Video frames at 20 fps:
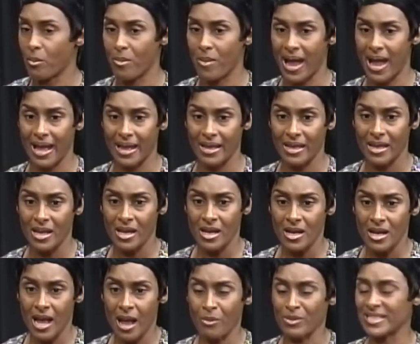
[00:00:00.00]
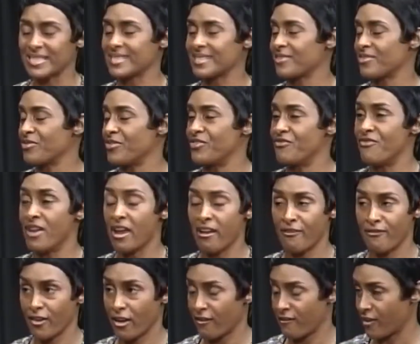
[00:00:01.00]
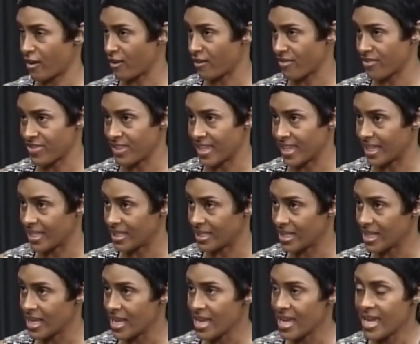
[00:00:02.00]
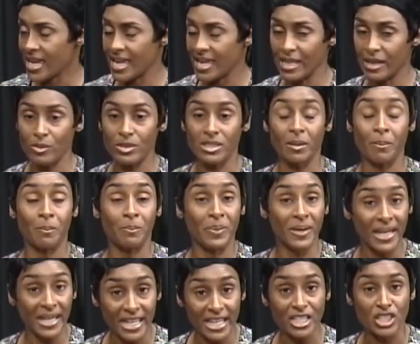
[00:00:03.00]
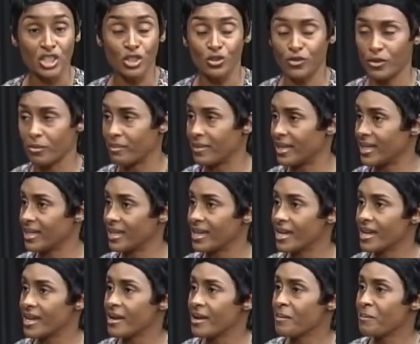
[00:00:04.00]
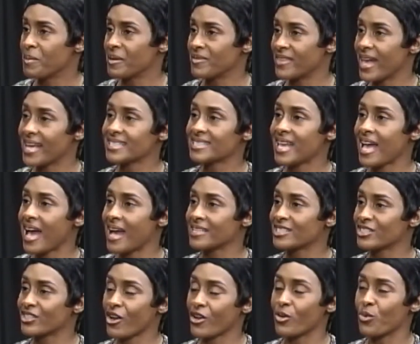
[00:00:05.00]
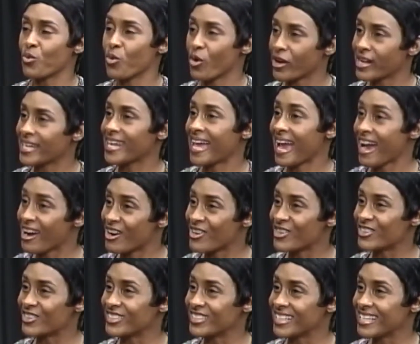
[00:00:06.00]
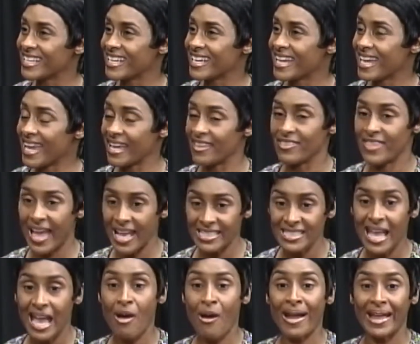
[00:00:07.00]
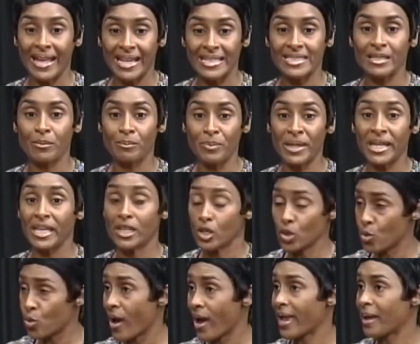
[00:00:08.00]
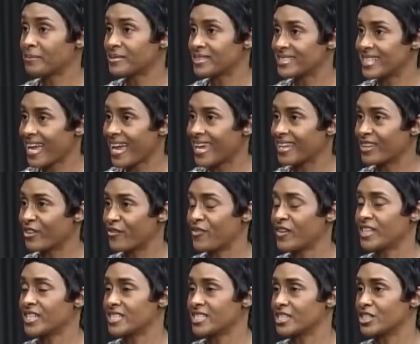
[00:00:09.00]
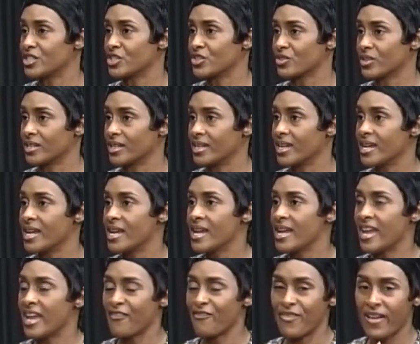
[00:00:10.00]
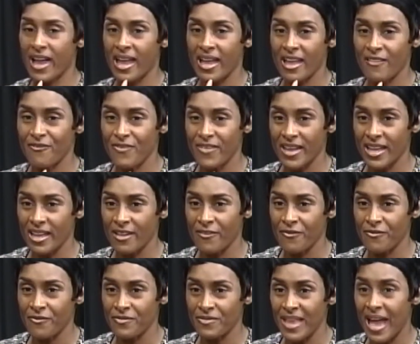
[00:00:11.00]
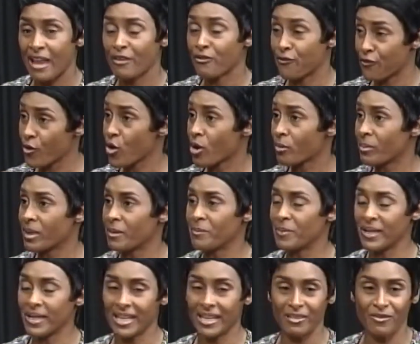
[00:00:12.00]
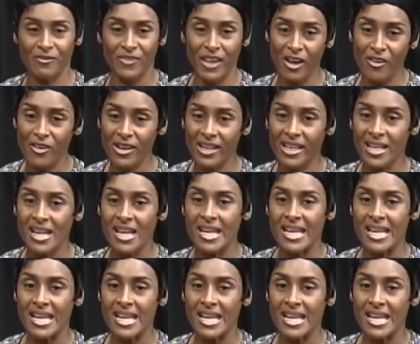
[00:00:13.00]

my, I was very, very, very thin. Right. And it was a big issue for me. Yes. But that's how I started working out. Yeah. And that's how I end up being who I am today in the fitness industry. If I, if, if not for me being very